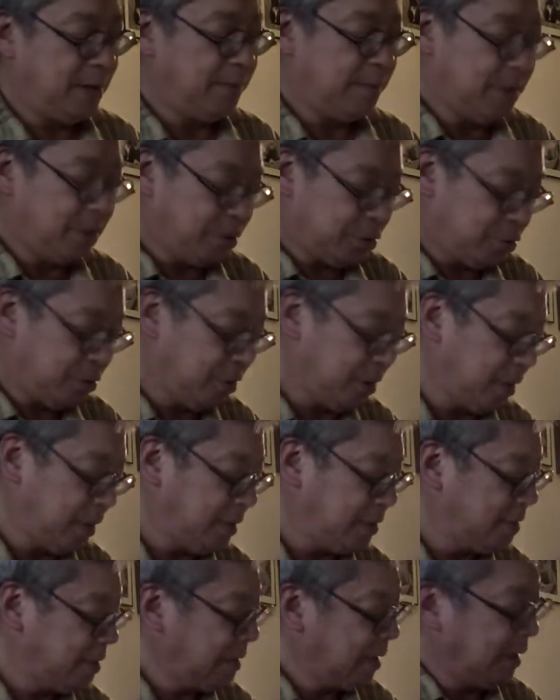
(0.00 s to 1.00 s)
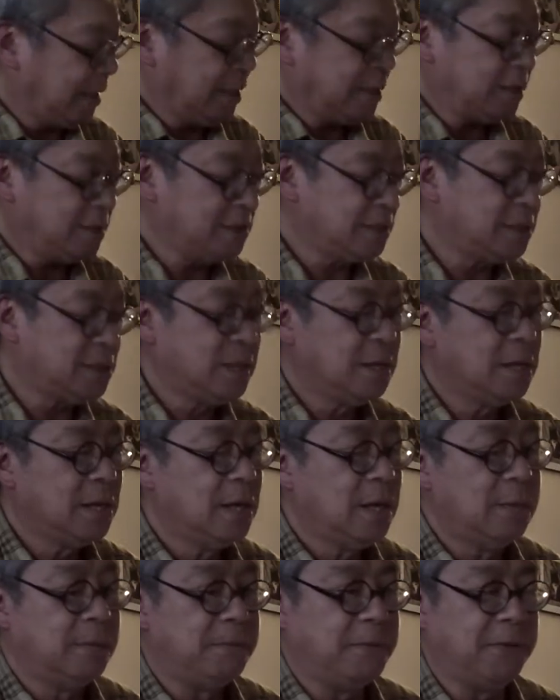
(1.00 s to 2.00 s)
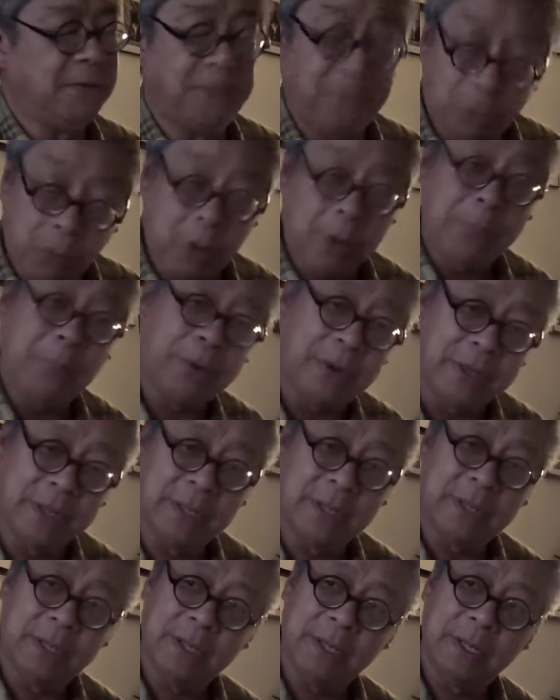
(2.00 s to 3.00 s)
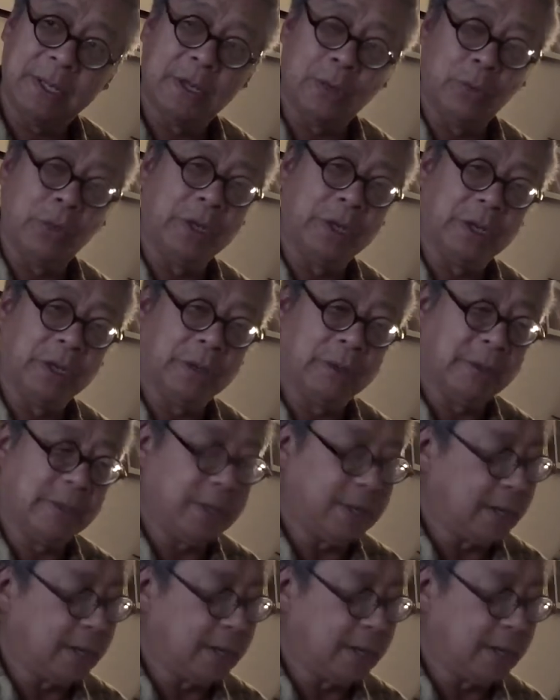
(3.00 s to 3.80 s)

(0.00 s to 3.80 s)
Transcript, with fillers: I measure these things before I put it in the window